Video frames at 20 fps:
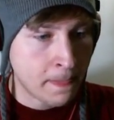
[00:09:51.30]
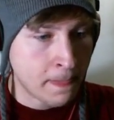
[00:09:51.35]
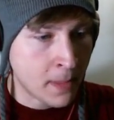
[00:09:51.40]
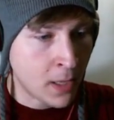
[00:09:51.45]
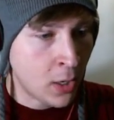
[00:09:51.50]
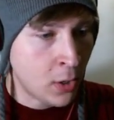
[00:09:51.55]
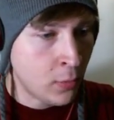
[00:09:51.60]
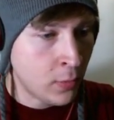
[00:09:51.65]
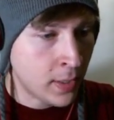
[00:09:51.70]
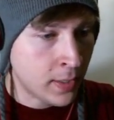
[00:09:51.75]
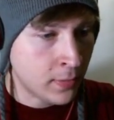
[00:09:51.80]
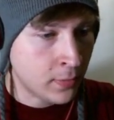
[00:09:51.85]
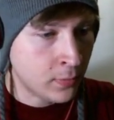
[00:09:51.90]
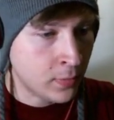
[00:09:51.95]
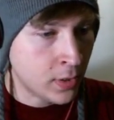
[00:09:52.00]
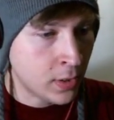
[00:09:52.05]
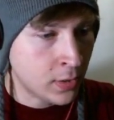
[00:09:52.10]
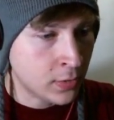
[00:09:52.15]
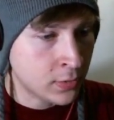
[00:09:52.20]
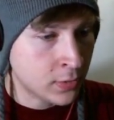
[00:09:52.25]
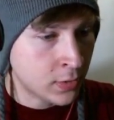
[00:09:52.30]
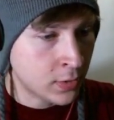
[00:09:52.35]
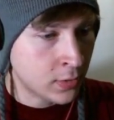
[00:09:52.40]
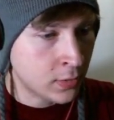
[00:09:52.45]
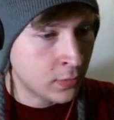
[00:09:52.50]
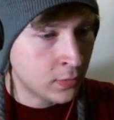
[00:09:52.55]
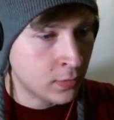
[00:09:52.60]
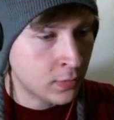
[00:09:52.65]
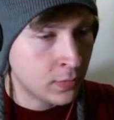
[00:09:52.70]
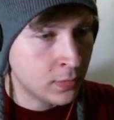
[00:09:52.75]
Oh wait, we
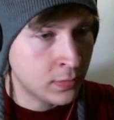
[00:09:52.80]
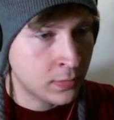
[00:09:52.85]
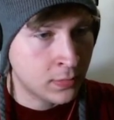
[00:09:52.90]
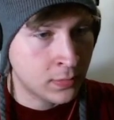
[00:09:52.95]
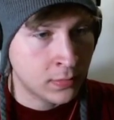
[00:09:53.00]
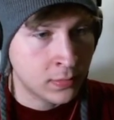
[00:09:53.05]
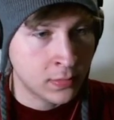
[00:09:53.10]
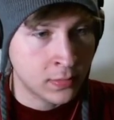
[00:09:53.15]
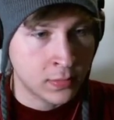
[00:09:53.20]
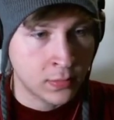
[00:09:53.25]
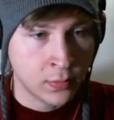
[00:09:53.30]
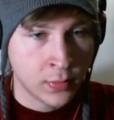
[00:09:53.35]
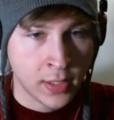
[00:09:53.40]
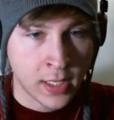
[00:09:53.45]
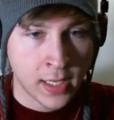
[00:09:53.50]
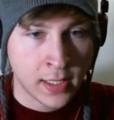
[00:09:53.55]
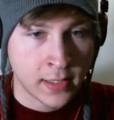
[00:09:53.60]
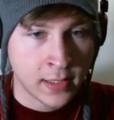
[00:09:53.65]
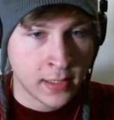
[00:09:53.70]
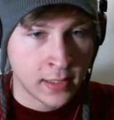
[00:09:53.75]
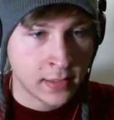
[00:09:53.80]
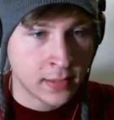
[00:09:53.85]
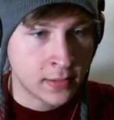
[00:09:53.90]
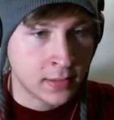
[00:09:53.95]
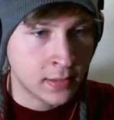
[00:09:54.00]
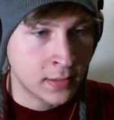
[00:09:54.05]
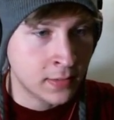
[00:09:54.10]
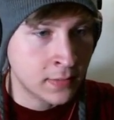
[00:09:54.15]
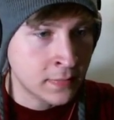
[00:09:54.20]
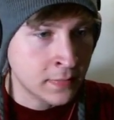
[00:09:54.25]
also, we got these.
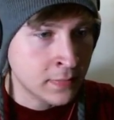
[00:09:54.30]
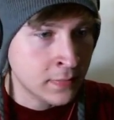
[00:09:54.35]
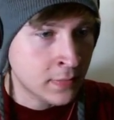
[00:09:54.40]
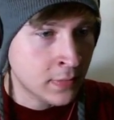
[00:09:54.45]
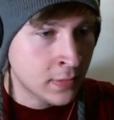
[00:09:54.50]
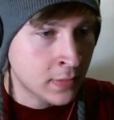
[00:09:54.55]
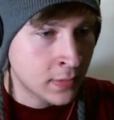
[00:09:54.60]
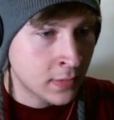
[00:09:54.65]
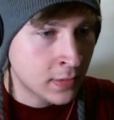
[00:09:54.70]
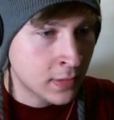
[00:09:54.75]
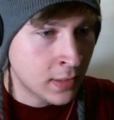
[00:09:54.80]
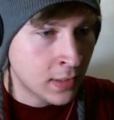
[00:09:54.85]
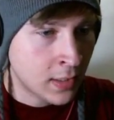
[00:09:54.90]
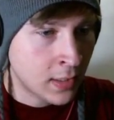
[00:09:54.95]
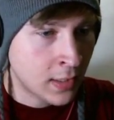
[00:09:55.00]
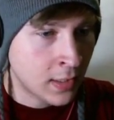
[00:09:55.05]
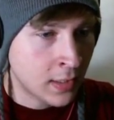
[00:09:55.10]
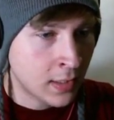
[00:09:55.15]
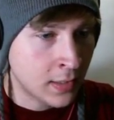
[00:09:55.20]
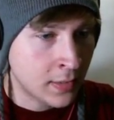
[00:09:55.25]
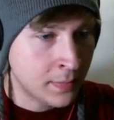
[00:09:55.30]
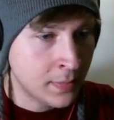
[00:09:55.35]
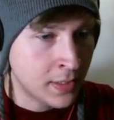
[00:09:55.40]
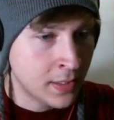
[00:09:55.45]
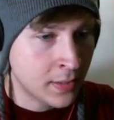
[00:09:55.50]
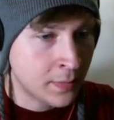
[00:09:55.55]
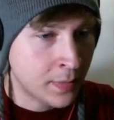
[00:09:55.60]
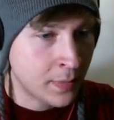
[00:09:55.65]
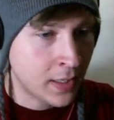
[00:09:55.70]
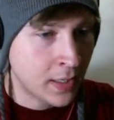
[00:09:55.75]
Me and
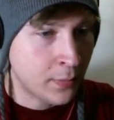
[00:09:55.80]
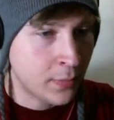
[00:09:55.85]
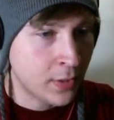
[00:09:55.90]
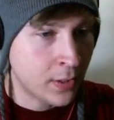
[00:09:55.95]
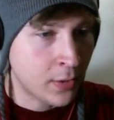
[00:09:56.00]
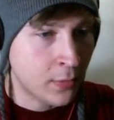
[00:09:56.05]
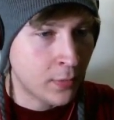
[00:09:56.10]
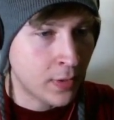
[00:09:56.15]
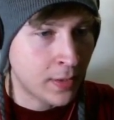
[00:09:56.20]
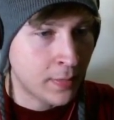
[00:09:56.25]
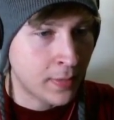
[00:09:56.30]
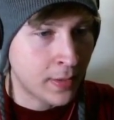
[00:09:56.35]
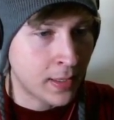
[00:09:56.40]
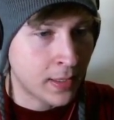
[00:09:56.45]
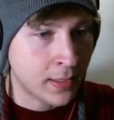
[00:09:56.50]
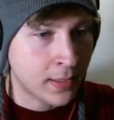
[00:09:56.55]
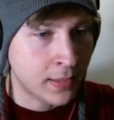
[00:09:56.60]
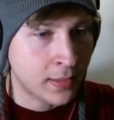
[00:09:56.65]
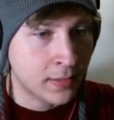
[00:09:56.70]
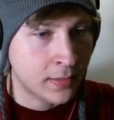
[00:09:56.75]
the pipe, we go way back.